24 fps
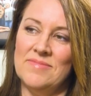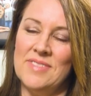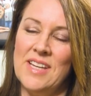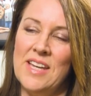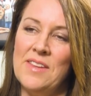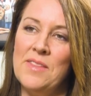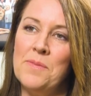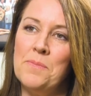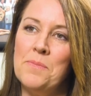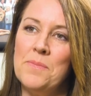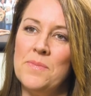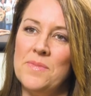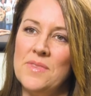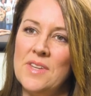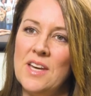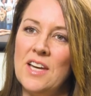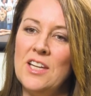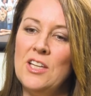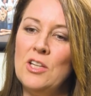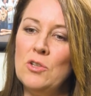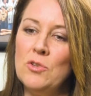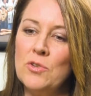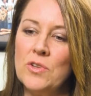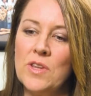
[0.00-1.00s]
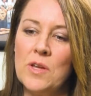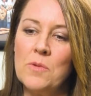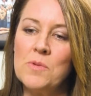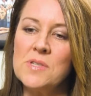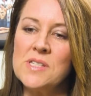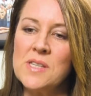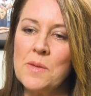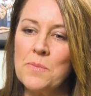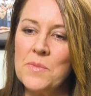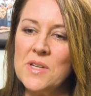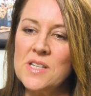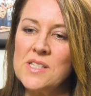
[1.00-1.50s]
And look, there
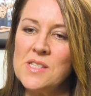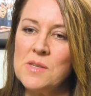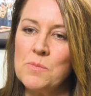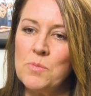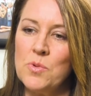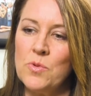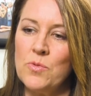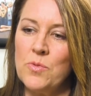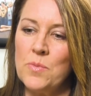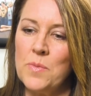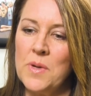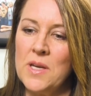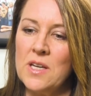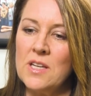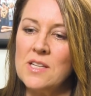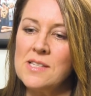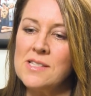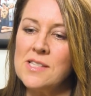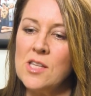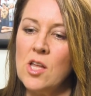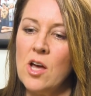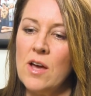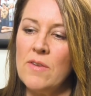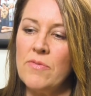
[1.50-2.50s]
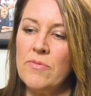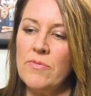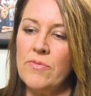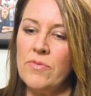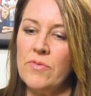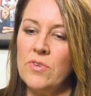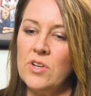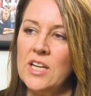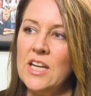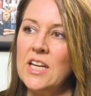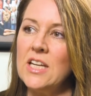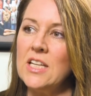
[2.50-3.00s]
was something simple for me because life
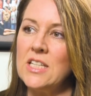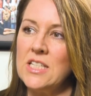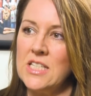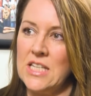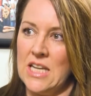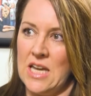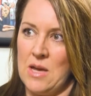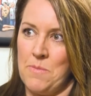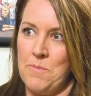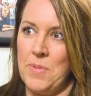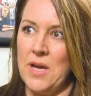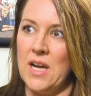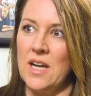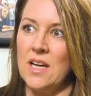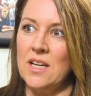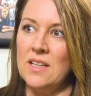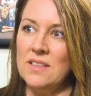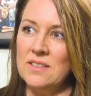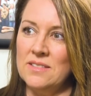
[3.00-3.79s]
needed to get better.